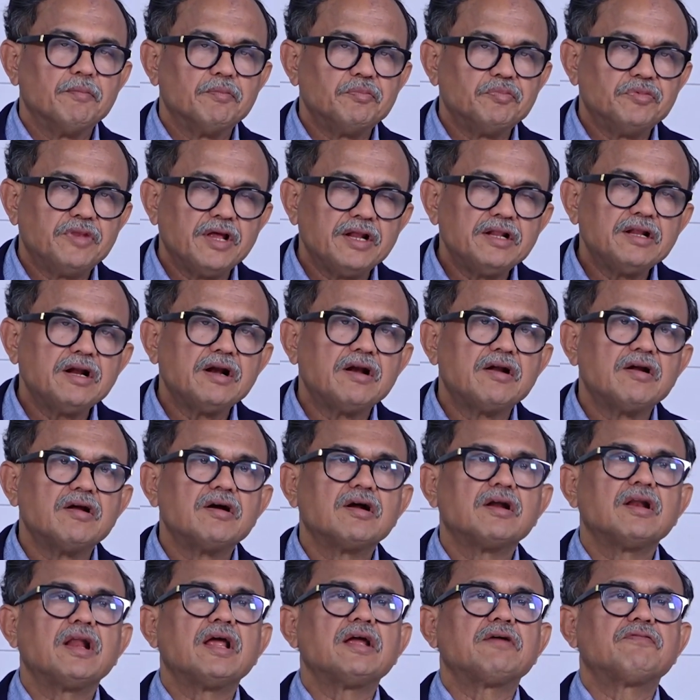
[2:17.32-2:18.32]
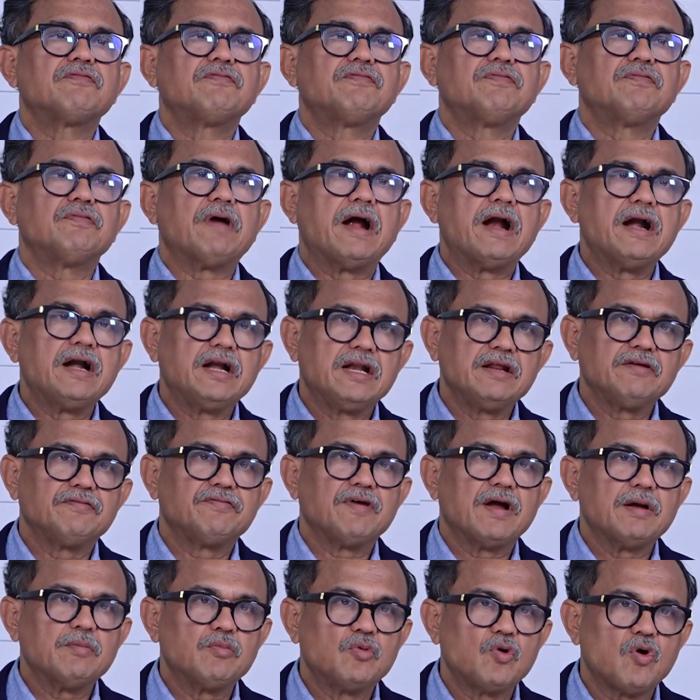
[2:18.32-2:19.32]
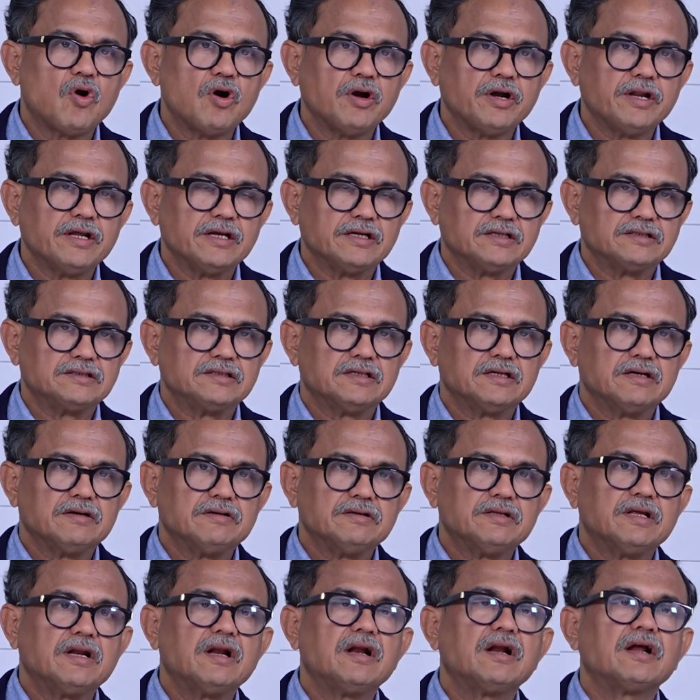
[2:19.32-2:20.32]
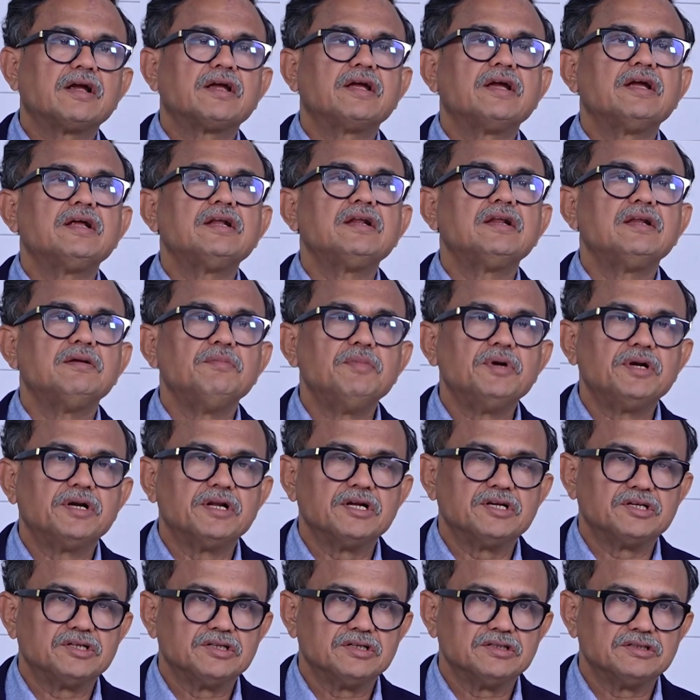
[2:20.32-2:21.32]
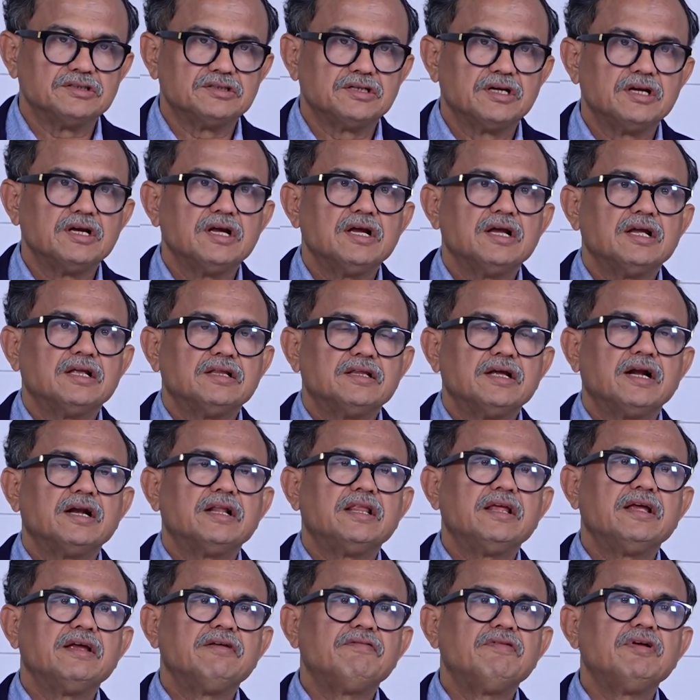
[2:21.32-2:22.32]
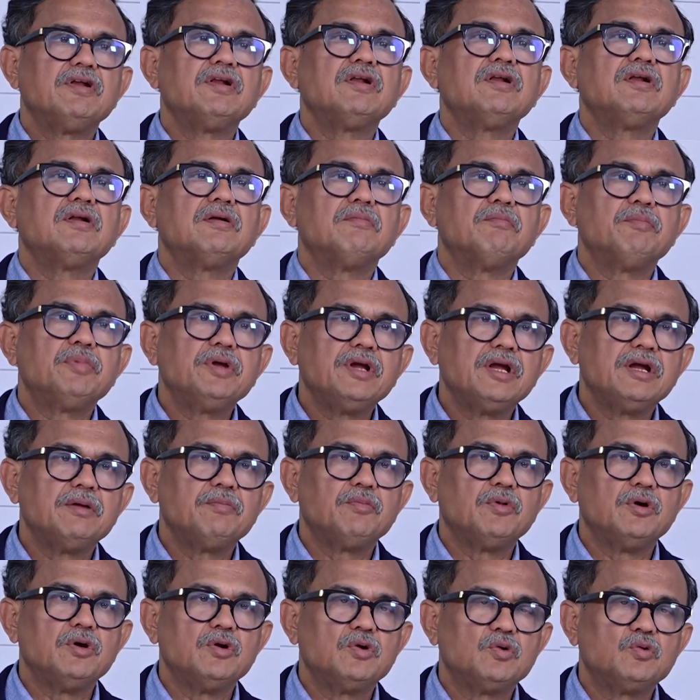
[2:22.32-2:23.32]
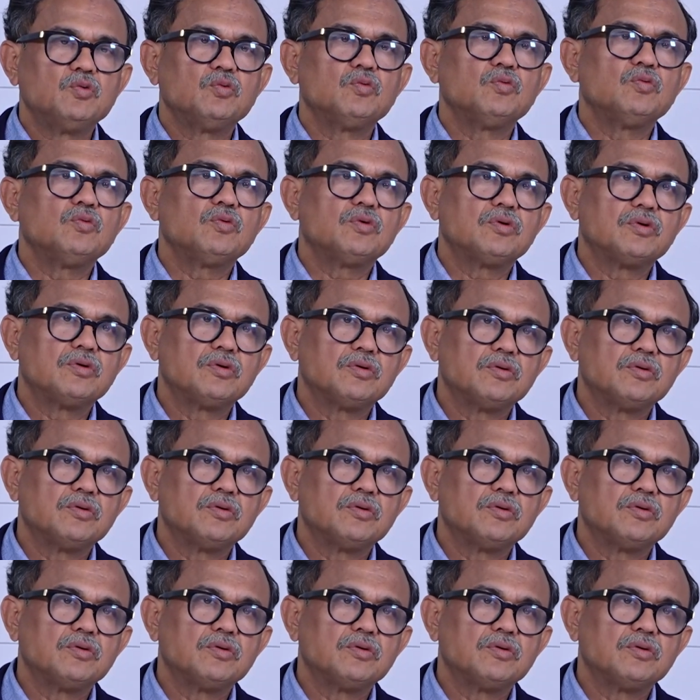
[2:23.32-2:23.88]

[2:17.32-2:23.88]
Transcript: Then the drug like antifibrotics, there are again limitations that they will be able to